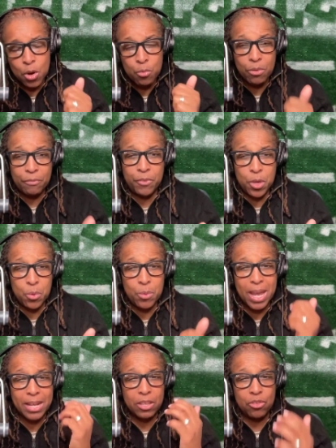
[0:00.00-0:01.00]
Review
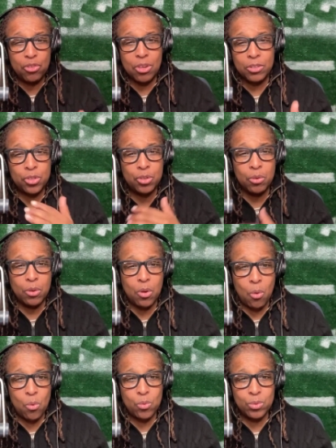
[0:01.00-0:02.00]
and adjust your
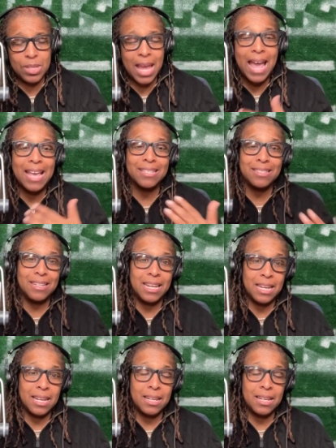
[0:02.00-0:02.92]
goals as needed.